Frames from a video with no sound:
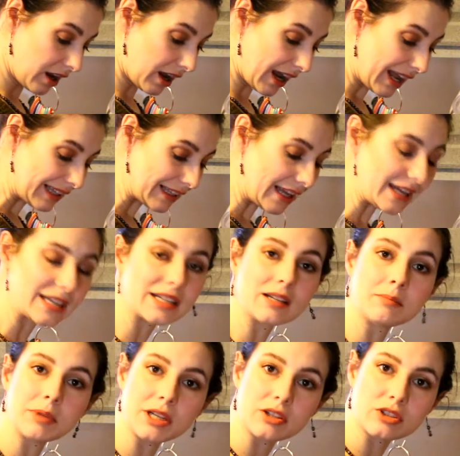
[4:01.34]
I like it
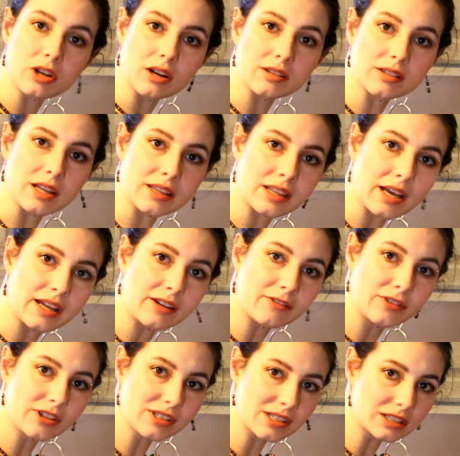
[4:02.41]
in big chunks like that. It
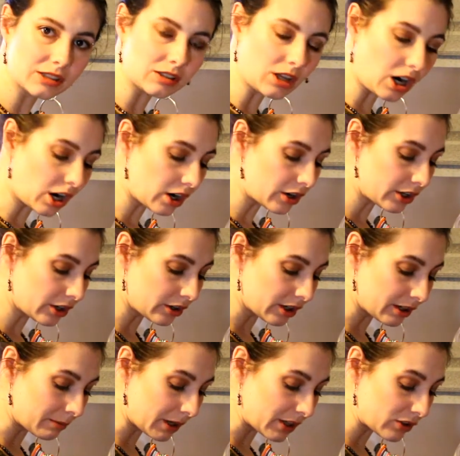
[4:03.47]
feels a little heartier
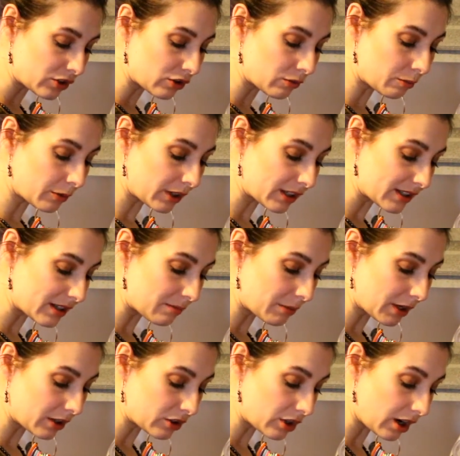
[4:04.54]
in my soup when it's in
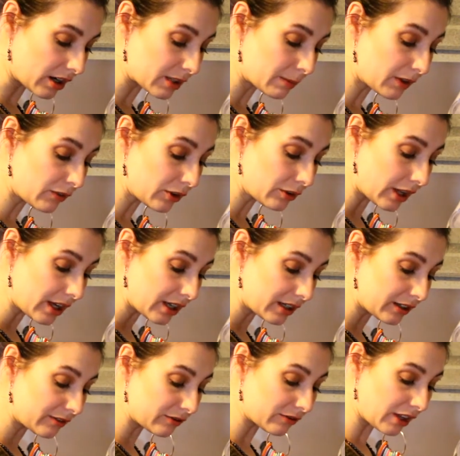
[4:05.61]
big chunks. But if you like it
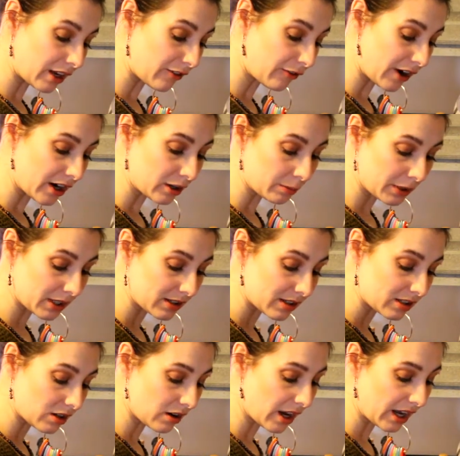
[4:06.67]
in like finer
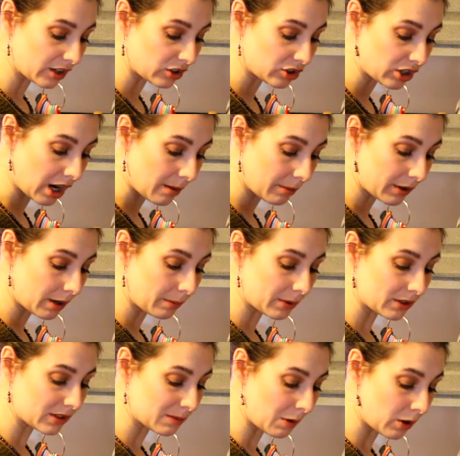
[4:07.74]
pieces, go ahead and chop it up
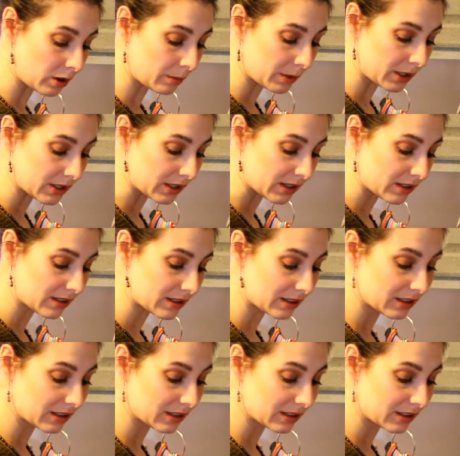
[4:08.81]
into smaller pieces.